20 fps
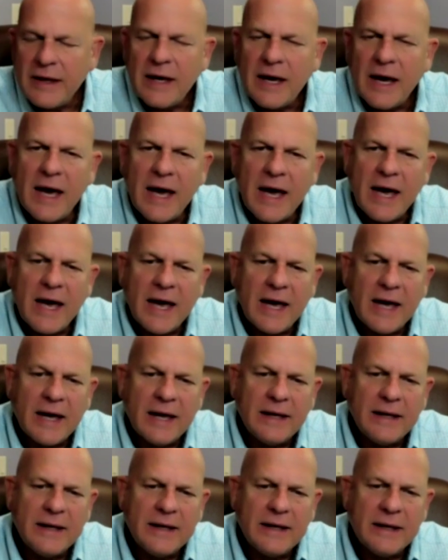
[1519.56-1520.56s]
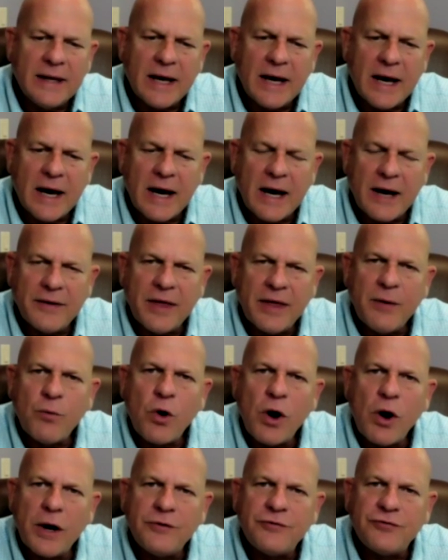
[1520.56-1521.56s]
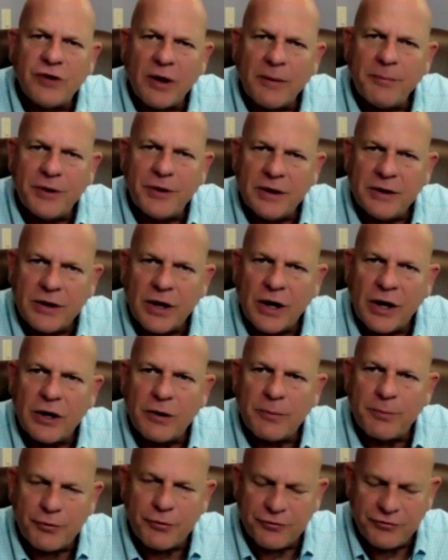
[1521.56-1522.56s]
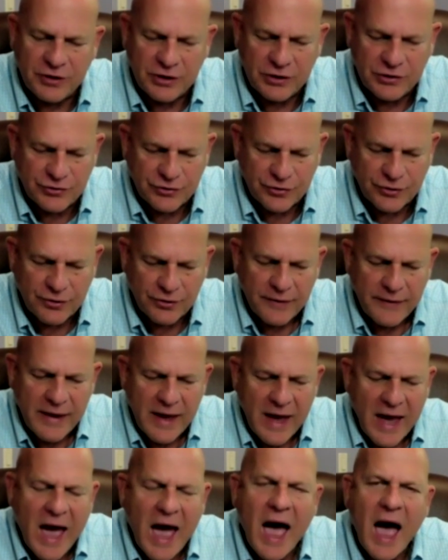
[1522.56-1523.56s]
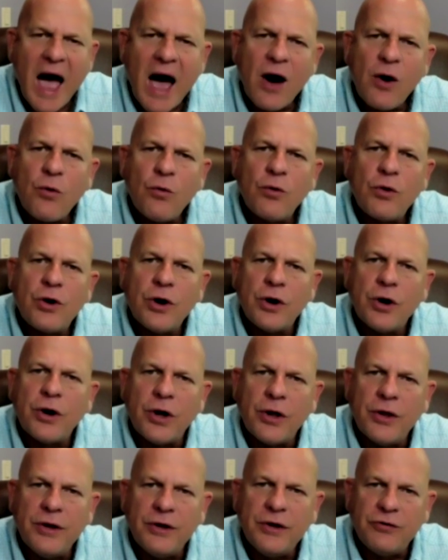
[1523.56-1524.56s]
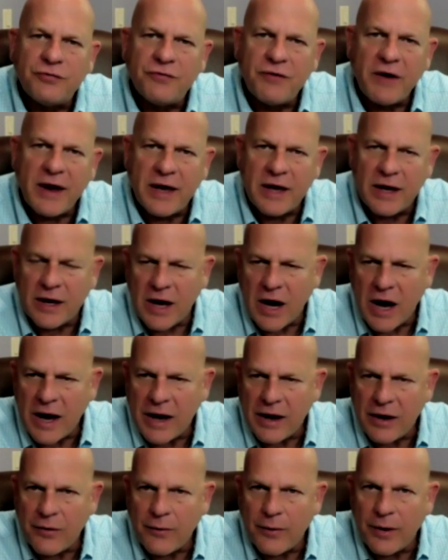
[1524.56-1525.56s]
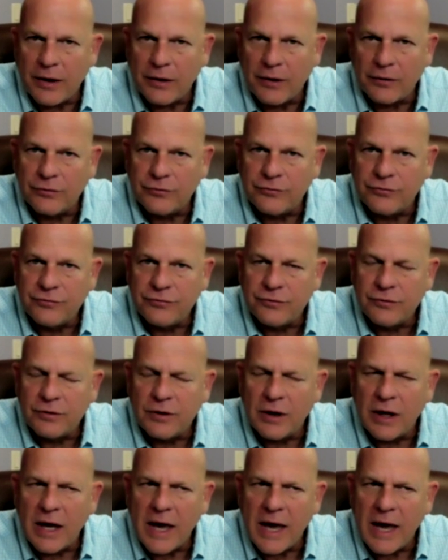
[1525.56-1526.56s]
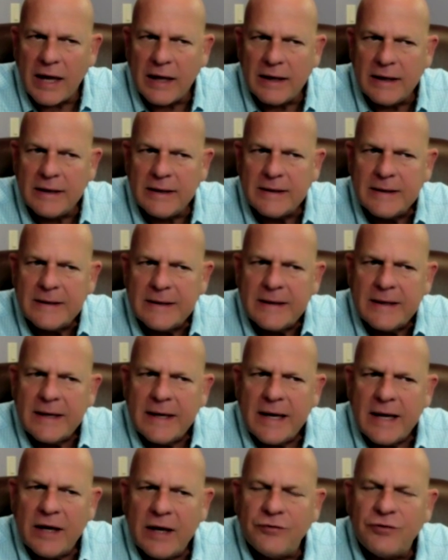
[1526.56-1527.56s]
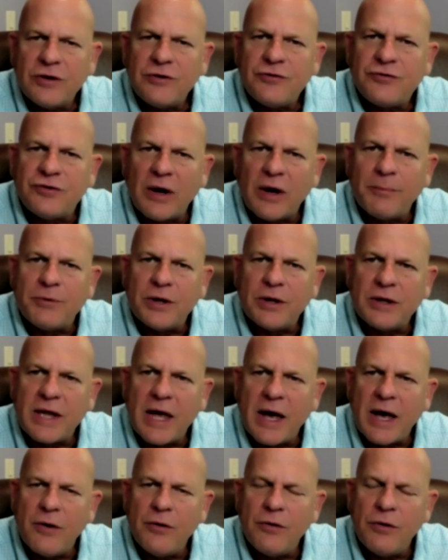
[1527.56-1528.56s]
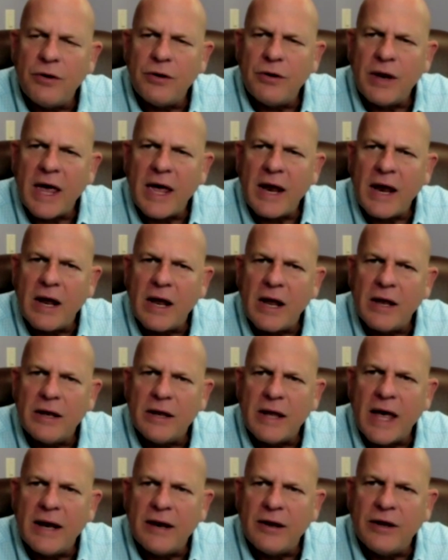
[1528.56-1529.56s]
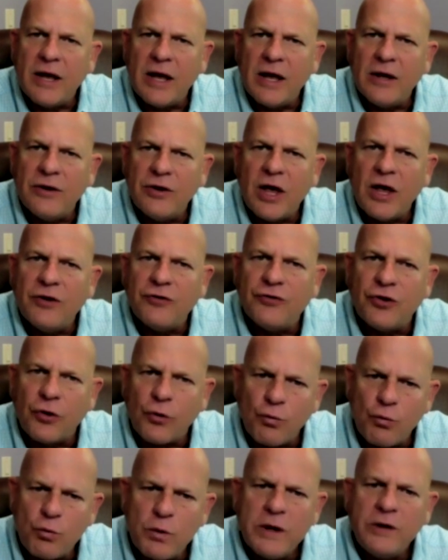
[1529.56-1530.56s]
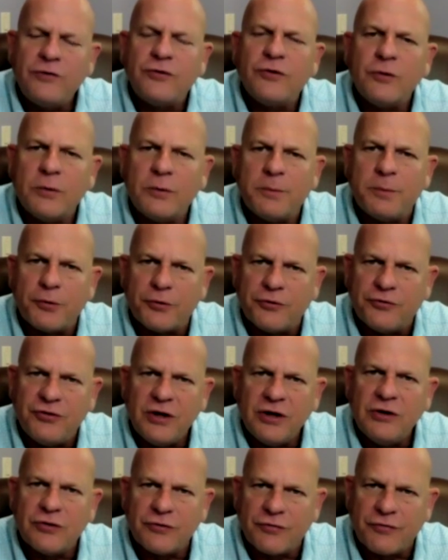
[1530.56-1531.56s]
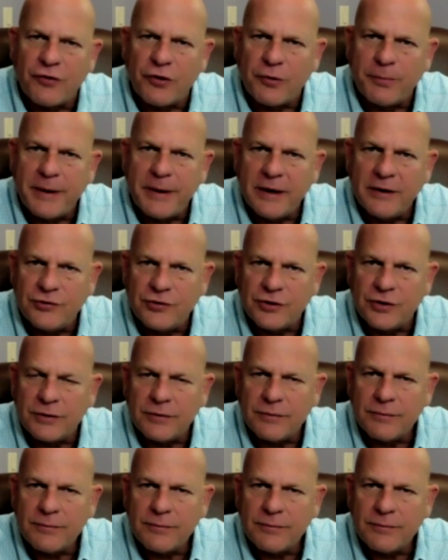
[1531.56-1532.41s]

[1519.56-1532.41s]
and uh, they want something done, a procedure. How good are these phakic IOLs? And is it something that that that is a reasonable procedure for a patient?